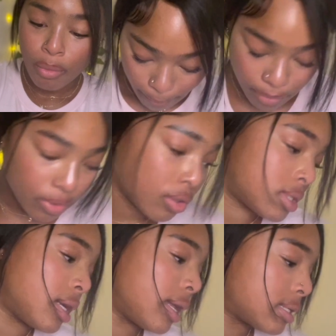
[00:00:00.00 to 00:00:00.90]
Moving on to
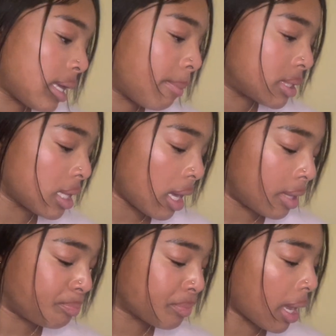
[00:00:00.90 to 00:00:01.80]
the next
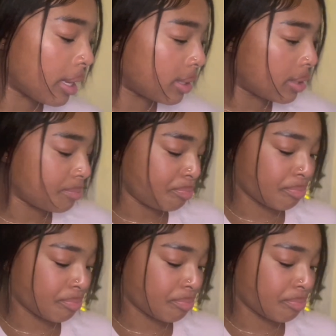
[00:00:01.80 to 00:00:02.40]
Amazon item.